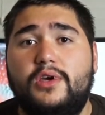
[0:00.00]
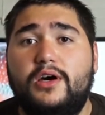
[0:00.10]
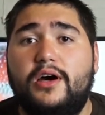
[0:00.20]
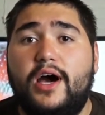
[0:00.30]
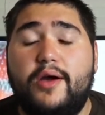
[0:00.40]

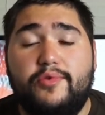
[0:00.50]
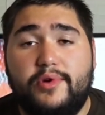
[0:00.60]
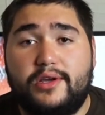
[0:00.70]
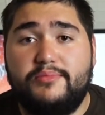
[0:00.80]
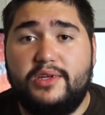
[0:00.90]
I would
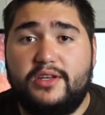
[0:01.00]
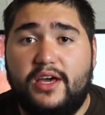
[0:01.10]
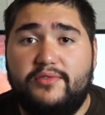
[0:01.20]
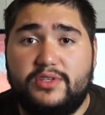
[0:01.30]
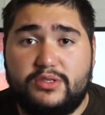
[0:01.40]
recommend
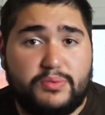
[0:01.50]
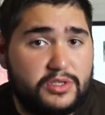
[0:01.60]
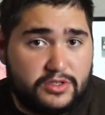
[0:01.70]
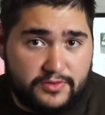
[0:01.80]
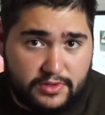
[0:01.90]
having
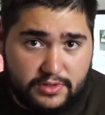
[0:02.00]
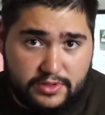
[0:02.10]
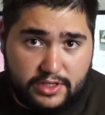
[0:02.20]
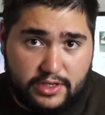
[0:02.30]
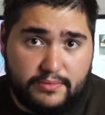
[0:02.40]
sponge
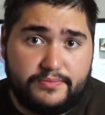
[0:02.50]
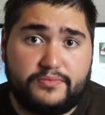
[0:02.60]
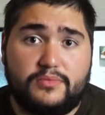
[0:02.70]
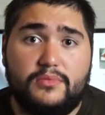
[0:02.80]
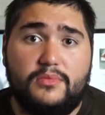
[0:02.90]
filters in it.
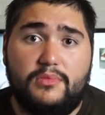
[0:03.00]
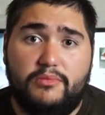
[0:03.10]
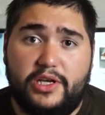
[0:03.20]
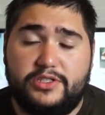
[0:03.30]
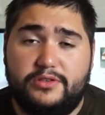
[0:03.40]

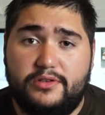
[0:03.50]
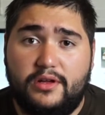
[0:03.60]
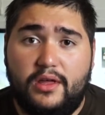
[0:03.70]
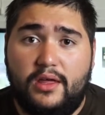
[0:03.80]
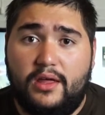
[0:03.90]
Make sure
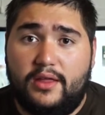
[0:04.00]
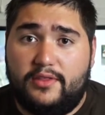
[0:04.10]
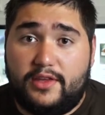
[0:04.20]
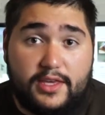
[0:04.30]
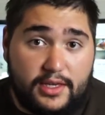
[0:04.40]

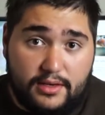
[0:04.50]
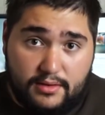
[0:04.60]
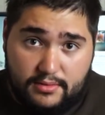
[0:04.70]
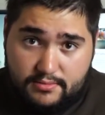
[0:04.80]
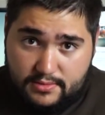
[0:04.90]
the heat
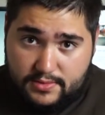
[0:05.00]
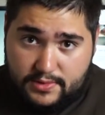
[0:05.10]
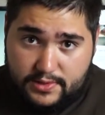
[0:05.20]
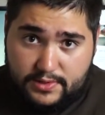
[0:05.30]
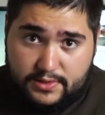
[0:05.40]

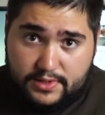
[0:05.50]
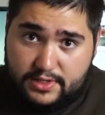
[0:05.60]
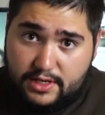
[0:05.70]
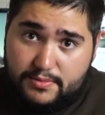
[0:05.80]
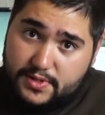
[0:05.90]
is the
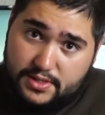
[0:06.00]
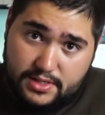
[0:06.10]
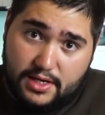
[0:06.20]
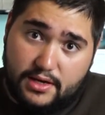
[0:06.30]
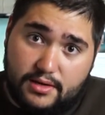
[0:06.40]
same as the
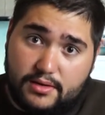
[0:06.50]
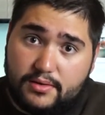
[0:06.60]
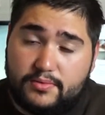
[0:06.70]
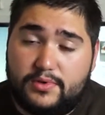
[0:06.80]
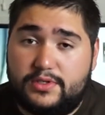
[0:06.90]
tank,
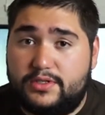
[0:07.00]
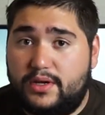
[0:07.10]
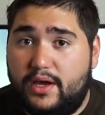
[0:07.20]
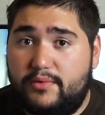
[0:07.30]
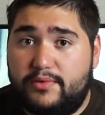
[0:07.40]
which
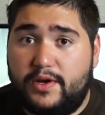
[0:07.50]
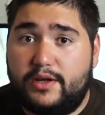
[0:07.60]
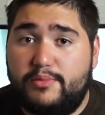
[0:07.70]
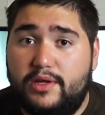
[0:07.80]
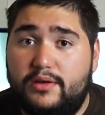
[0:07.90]
I would
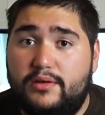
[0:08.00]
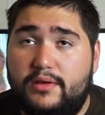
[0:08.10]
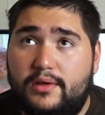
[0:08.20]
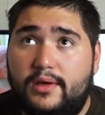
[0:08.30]
recommend,